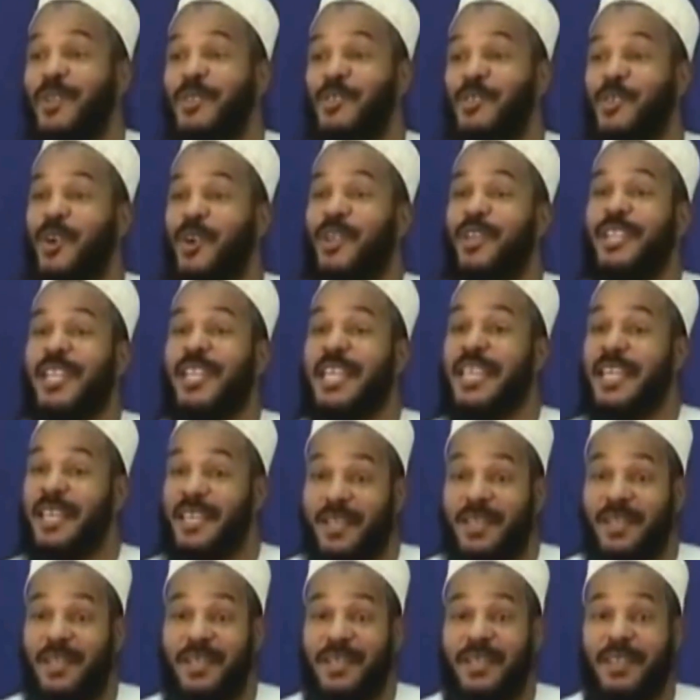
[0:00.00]
when you're in
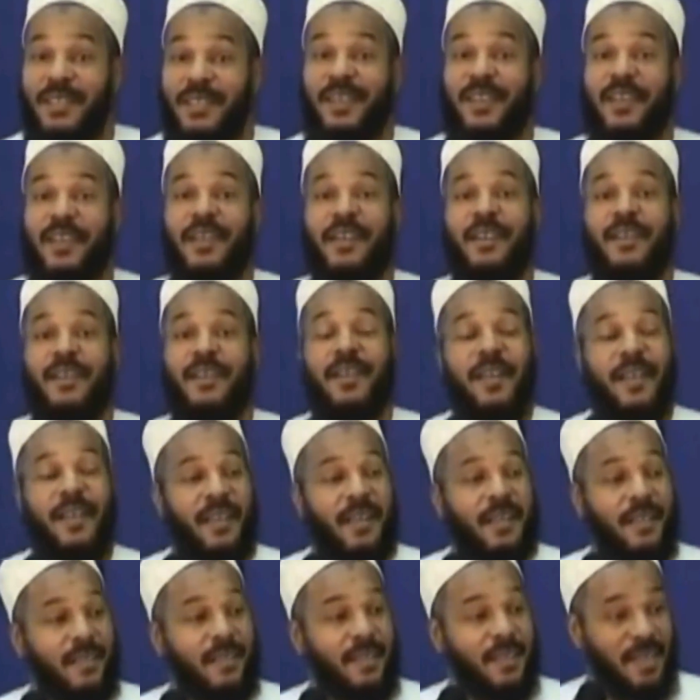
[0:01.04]
need.
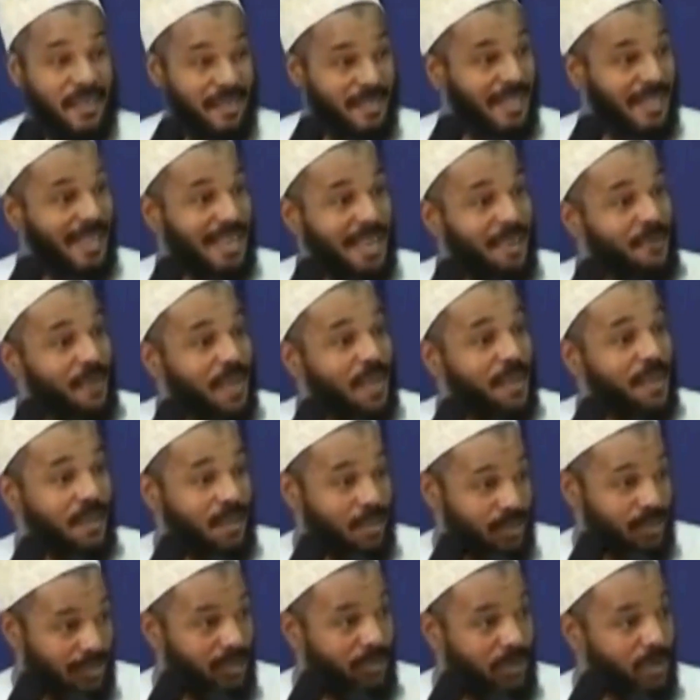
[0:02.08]
He's a
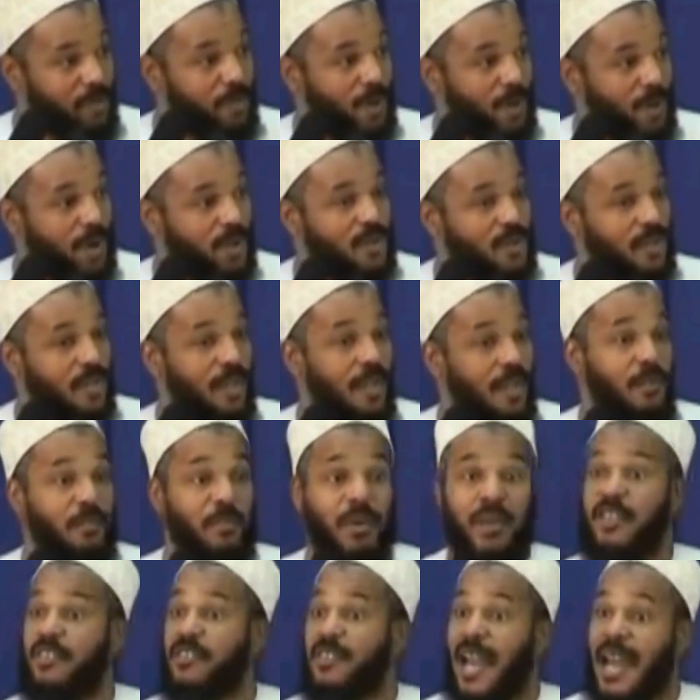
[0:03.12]
living person,
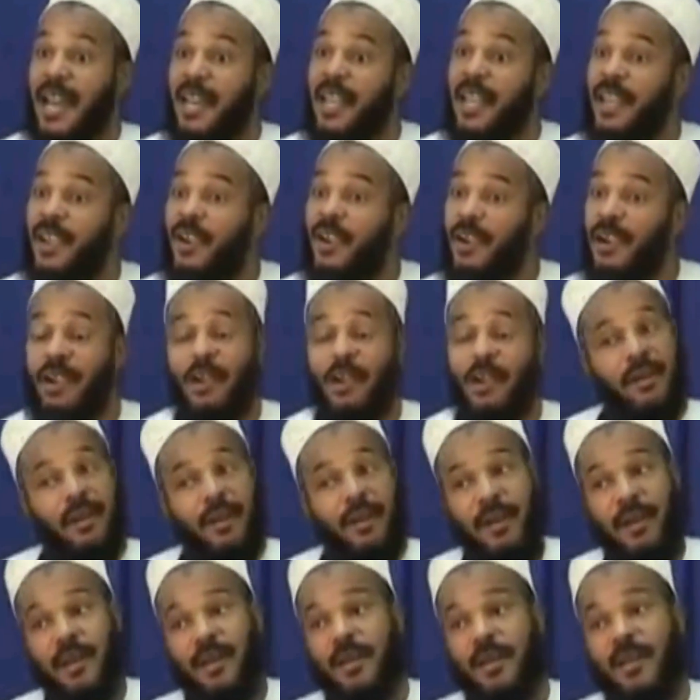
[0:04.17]
but he's not
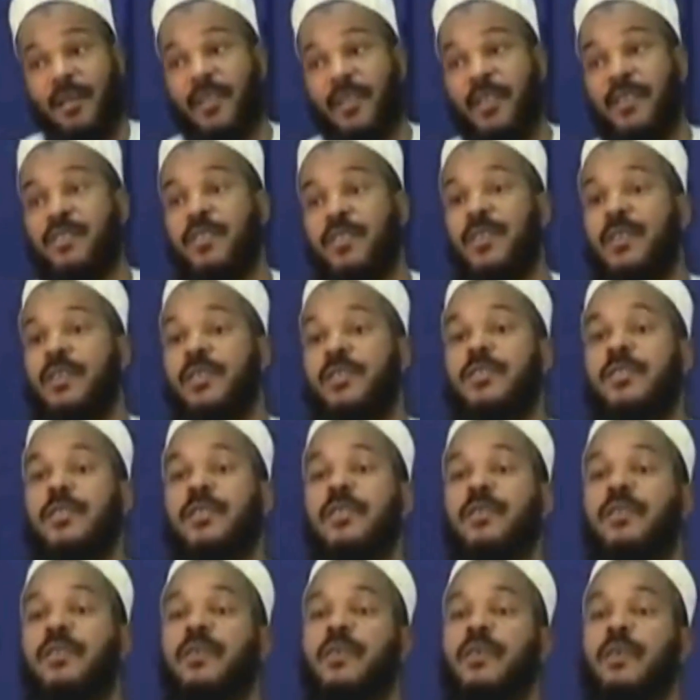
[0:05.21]
here. This is
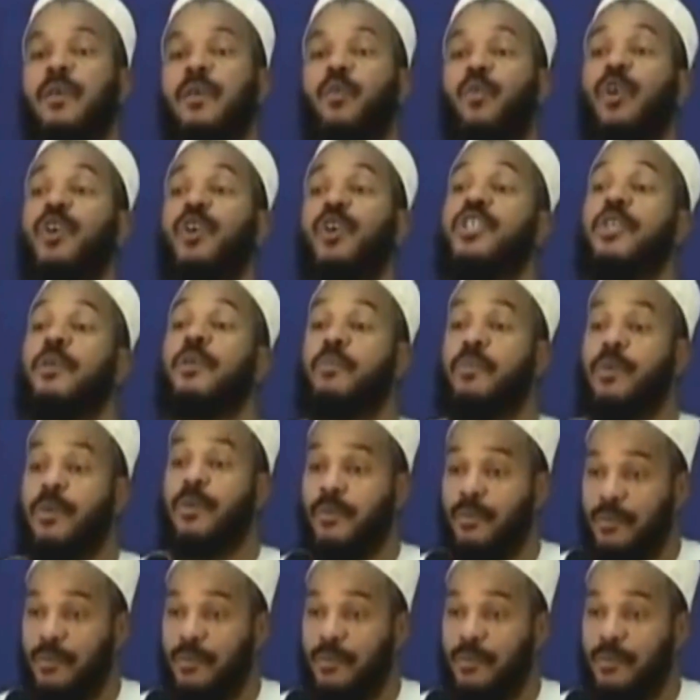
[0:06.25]
worship.